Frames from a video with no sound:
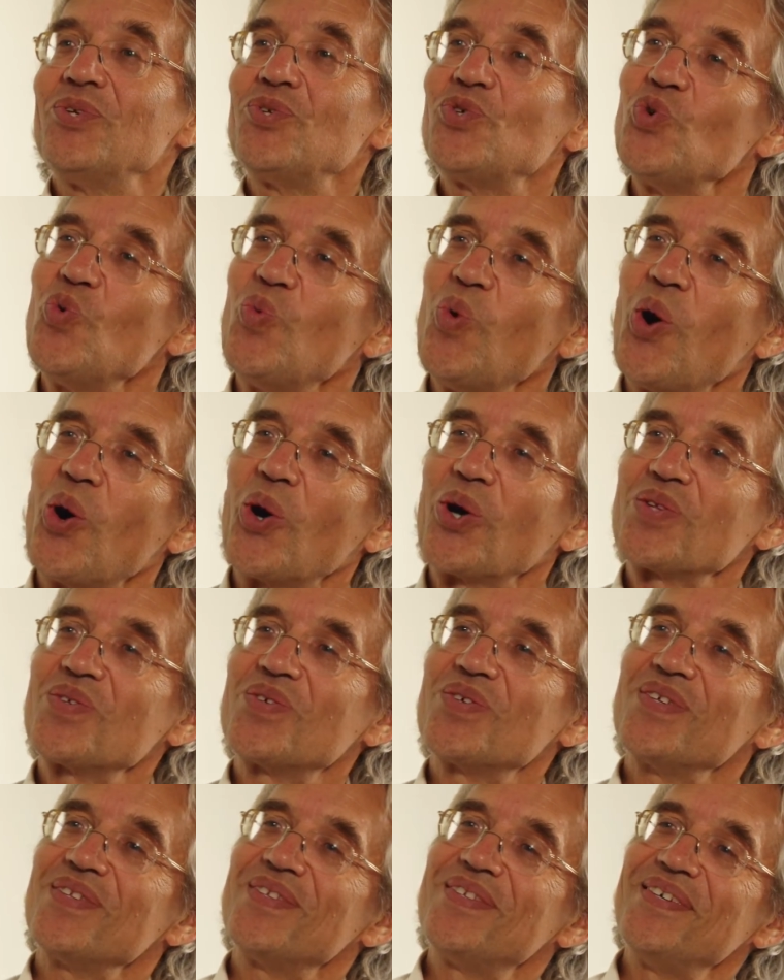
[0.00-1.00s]
toward
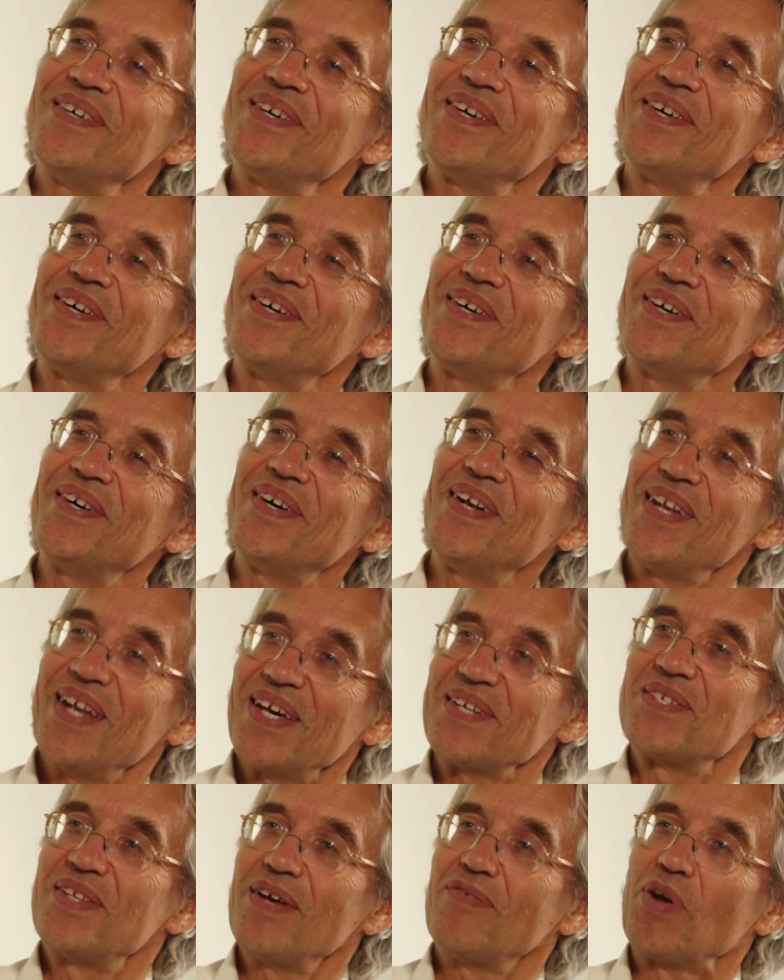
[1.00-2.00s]
the
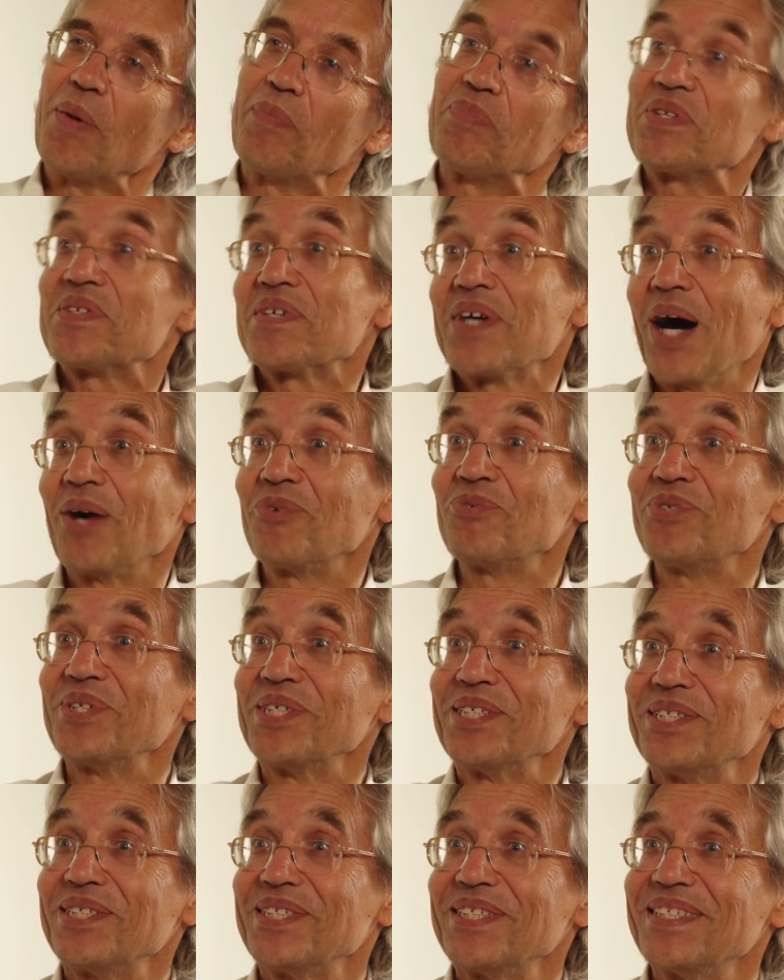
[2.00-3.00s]
less developed
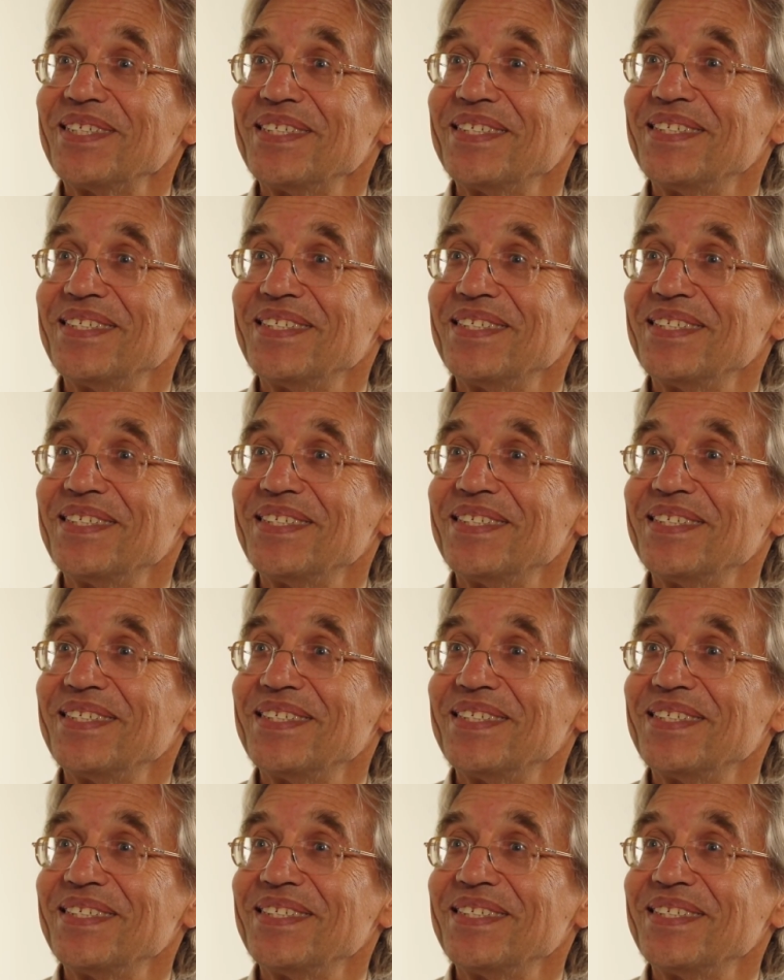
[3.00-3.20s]
countries.